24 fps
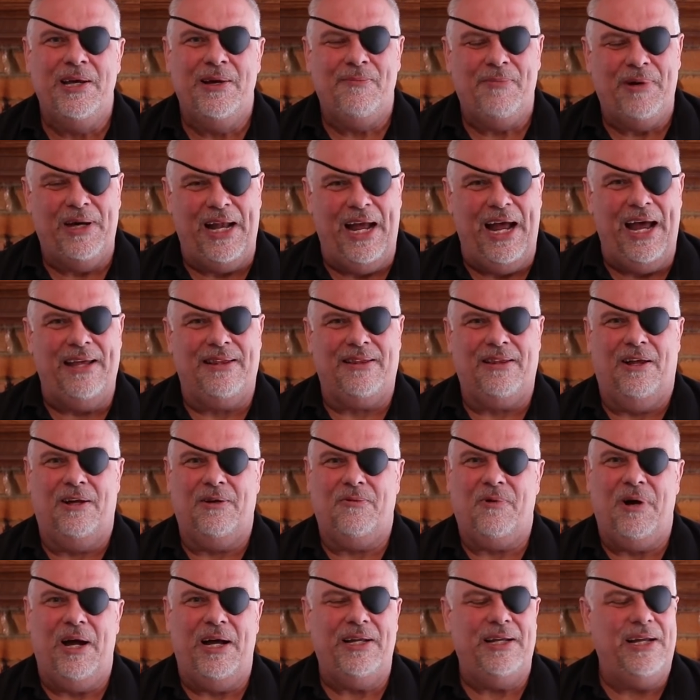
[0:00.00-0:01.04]
But ATHLON
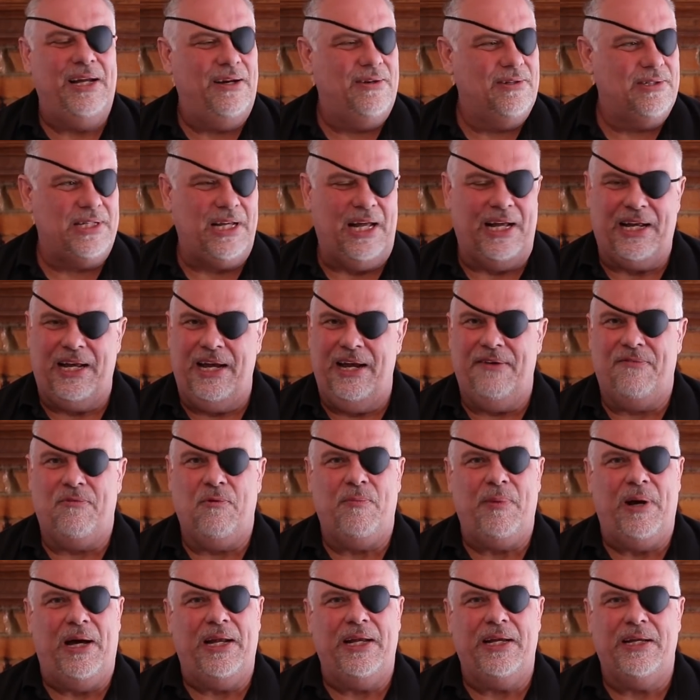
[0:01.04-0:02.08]
right now is like
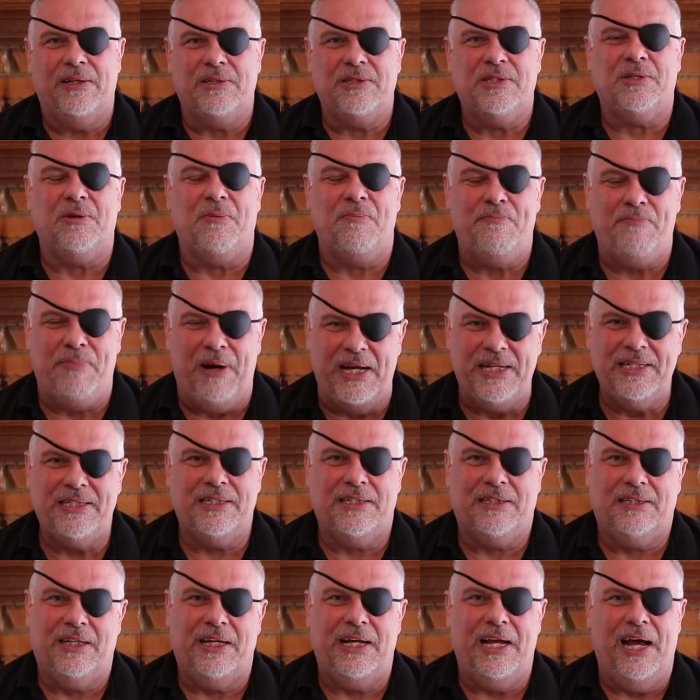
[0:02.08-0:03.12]
everybody else. They're
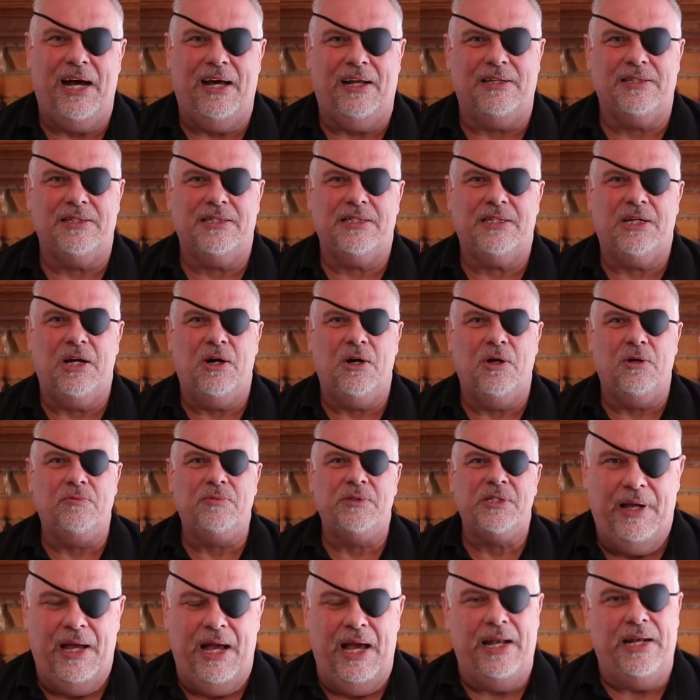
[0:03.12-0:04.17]
basically out of
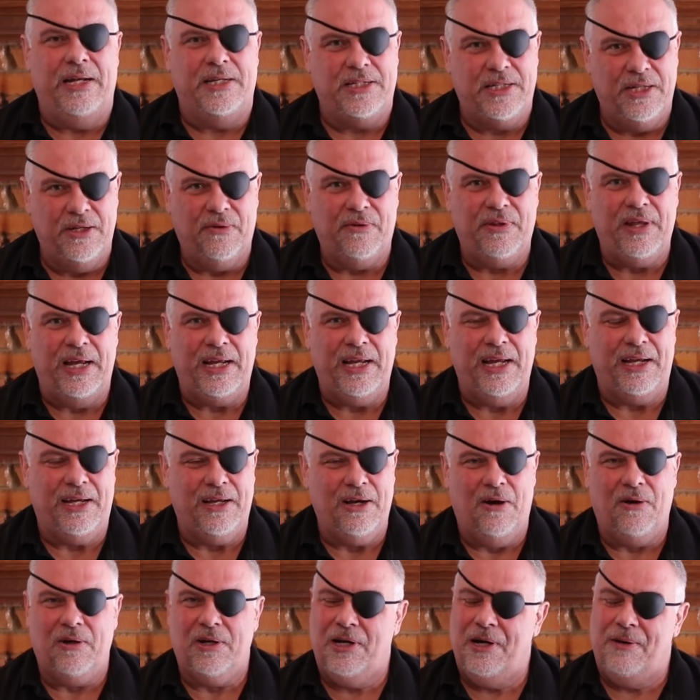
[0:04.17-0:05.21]
scopes. And until they get
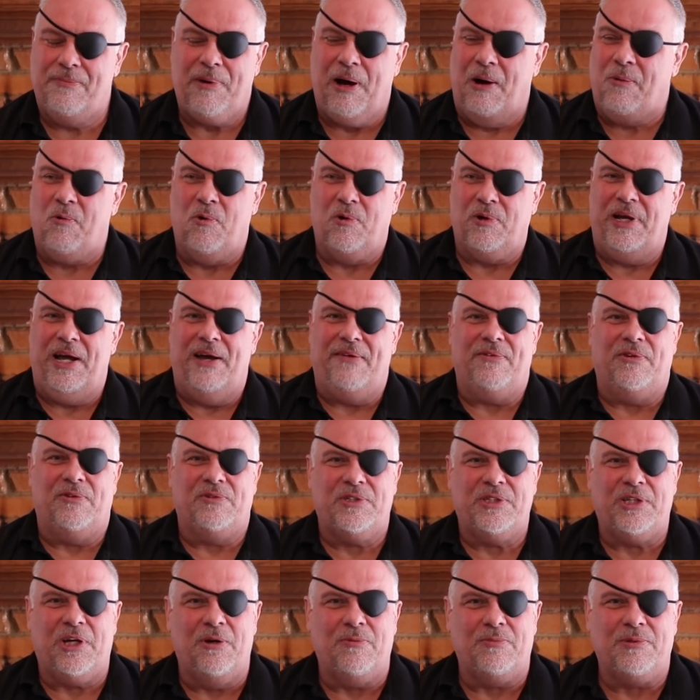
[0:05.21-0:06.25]
caught up, I won't have those
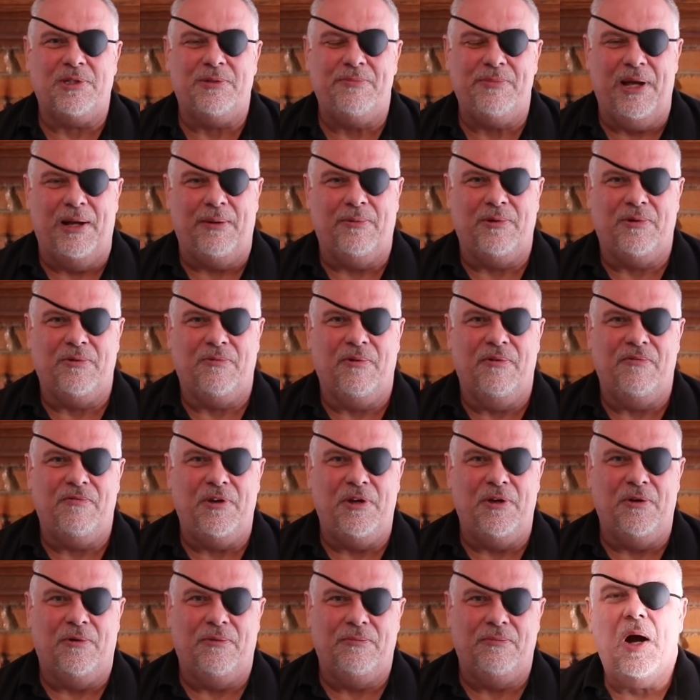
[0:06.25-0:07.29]
scopes to be able to
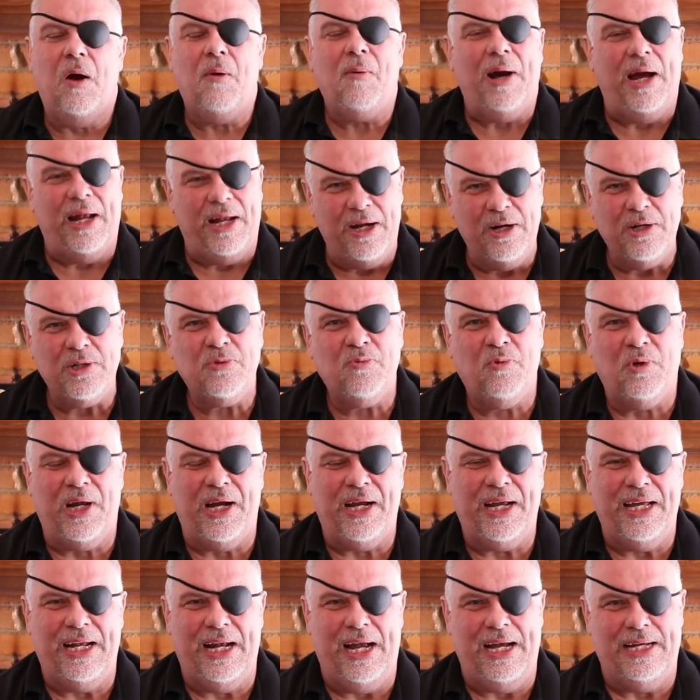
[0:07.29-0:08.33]
review them. right, here's one I
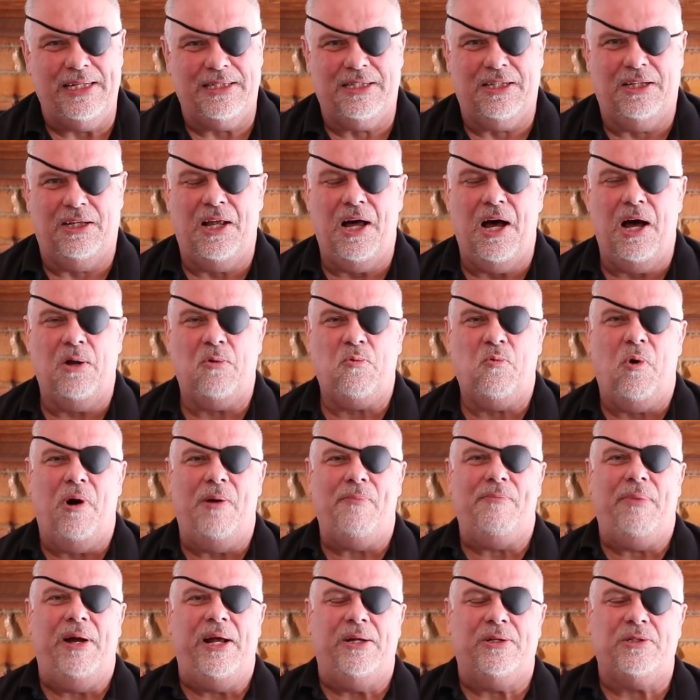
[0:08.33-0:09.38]
get asked a lot.
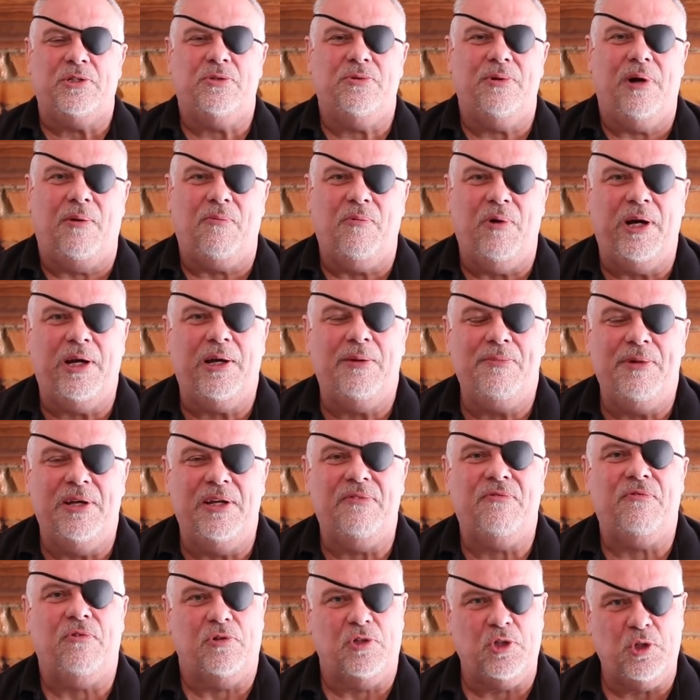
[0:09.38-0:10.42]
What mounts do I
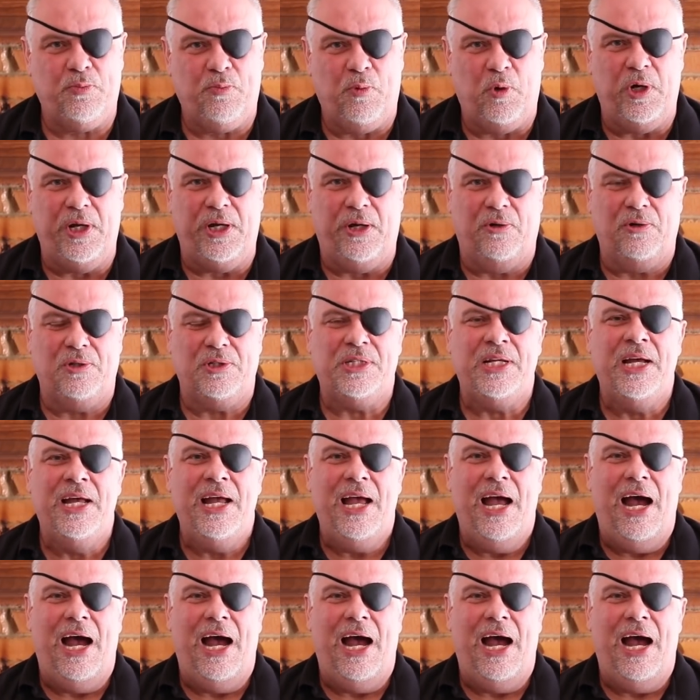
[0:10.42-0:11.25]
recommend for springers?